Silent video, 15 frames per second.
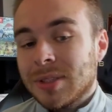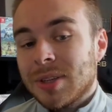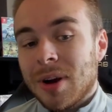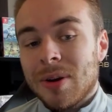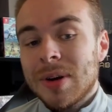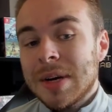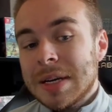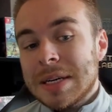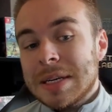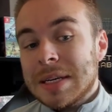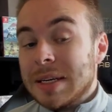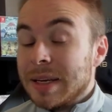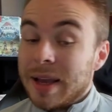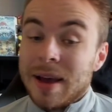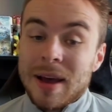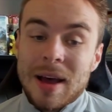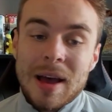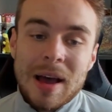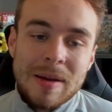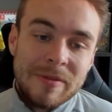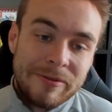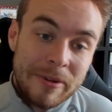So yeah,
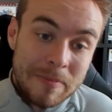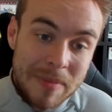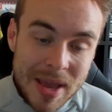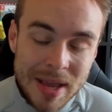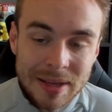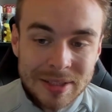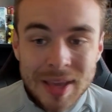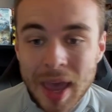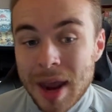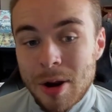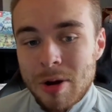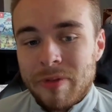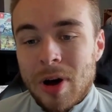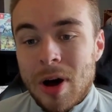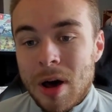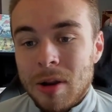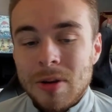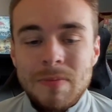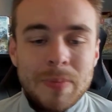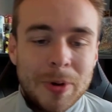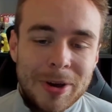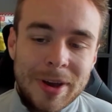for me, it's Kane over
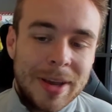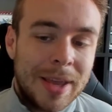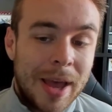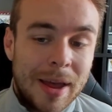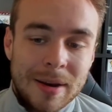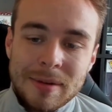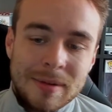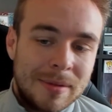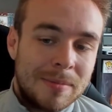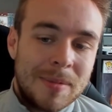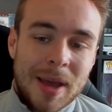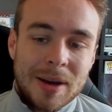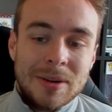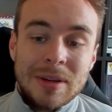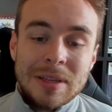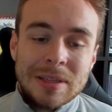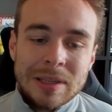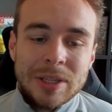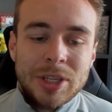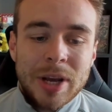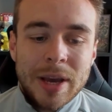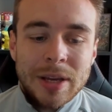Haaland. But again, that could
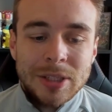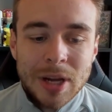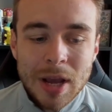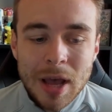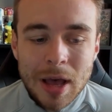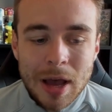easily change.